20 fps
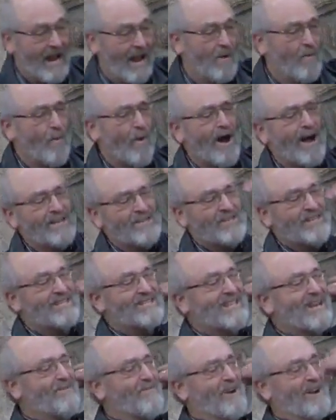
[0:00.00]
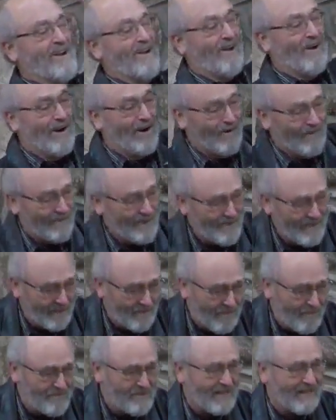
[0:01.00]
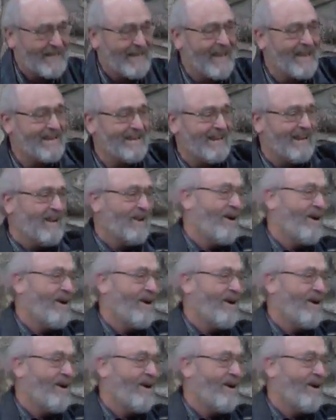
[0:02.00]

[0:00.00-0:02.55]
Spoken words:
and I watched as they went over the gate